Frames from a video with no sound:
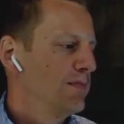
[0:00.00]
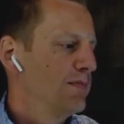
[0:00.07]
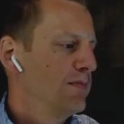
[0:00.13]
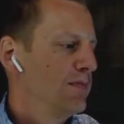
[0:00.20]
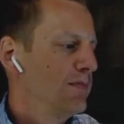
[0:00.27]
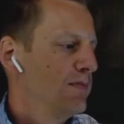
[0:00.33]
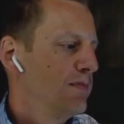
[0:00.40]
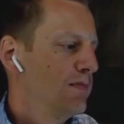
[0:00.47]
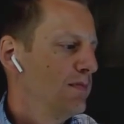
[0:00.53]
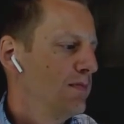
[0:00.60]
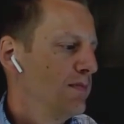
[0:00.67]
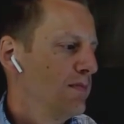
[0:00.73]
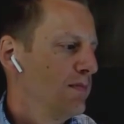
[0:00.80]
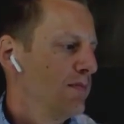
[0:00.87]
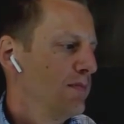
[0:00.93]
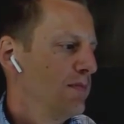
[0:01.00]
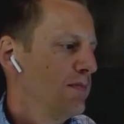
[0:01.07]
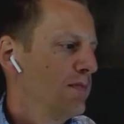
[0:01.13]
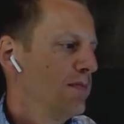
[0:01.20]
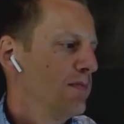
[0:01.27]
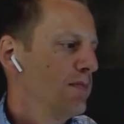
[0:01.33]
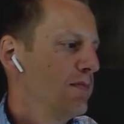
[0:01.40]

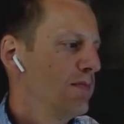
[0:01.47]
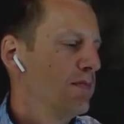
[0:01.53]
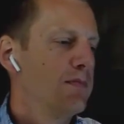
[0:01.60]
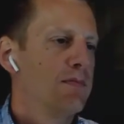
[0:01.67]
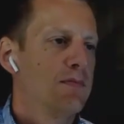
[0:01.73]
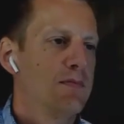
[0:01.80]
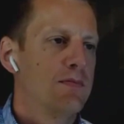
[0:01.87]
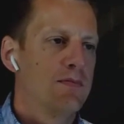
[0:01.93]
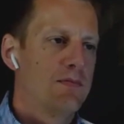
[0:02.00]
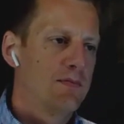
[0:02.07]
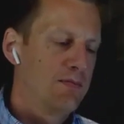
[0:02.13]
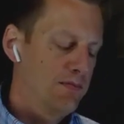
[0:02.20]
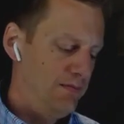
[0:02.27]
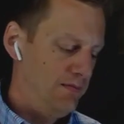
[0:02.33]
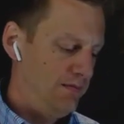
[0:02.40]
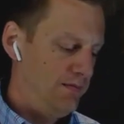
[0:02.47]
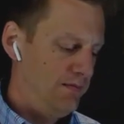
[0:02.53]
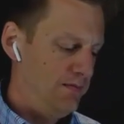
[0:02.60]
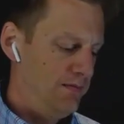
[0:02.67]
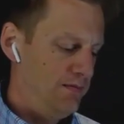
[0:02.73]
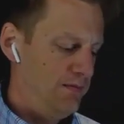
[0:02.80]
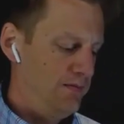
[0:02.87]

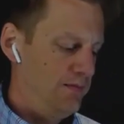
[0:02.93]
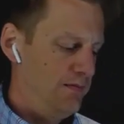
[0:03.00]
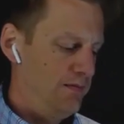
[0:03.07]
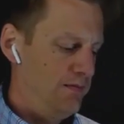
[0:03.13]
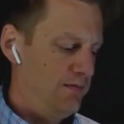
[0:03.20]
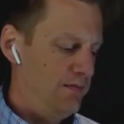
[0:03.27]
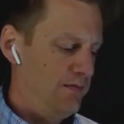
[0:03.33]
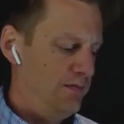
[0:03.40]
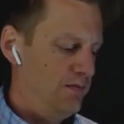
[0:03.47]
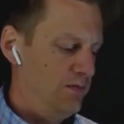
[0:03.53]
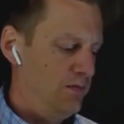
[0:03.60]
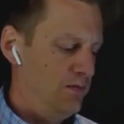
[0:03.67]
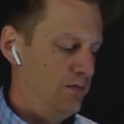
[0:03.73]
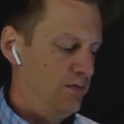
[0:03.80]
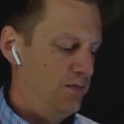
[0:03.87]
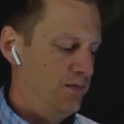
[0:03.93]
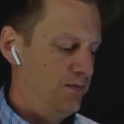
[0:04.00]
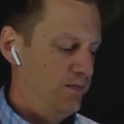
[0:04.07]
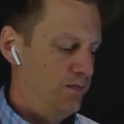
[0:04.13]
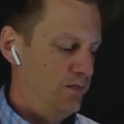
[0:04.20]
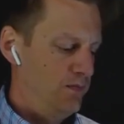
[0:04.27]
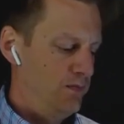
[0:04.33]

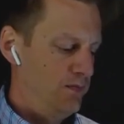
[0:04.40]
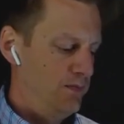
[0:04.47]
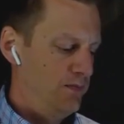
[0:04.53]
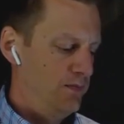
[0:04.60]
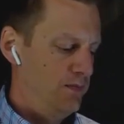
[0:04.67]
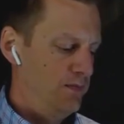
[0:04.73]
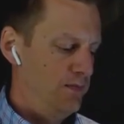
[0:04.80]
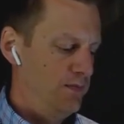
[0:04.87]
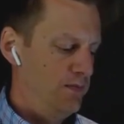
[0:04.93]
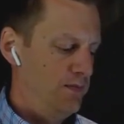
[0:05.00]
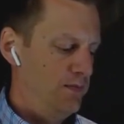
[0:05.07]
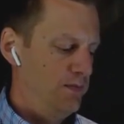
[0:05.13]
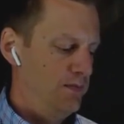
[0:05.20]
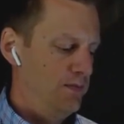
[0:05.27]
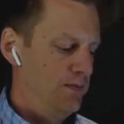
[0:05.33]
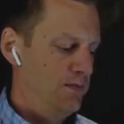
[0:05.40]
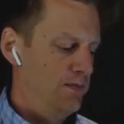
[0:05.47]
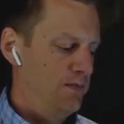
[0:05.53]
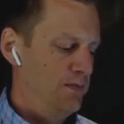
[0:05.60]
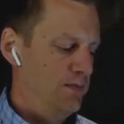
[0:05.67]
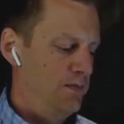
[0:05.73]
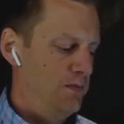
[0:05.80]

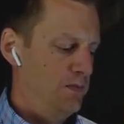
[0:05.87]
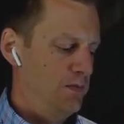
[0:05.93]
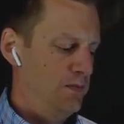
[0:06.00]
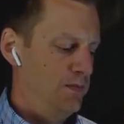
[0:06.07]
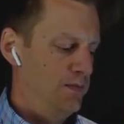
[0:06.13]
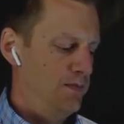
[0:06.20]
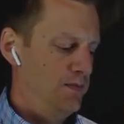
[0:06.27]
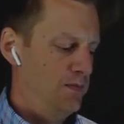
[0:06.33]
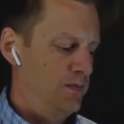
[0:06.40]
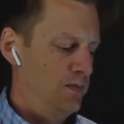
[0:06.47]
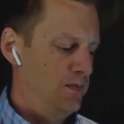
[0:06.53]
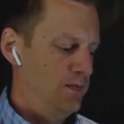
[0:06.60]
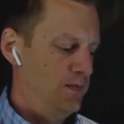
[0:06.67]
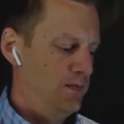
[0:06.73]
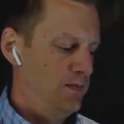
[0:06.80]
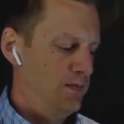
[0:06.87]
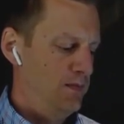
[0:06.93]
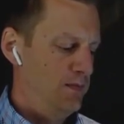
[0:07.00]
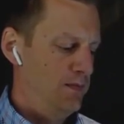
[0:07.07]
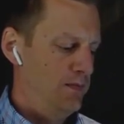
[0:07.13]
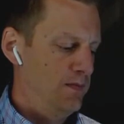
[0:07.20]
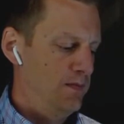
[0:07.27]

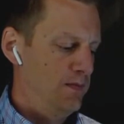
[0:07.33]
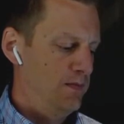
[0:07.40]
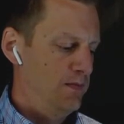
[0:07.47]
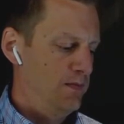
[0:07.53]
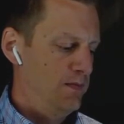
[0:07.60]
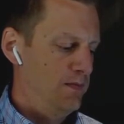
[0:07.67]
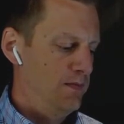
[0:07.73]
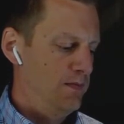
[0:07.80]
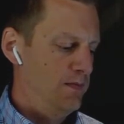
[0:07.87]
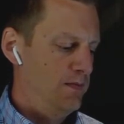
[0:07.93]
(silent)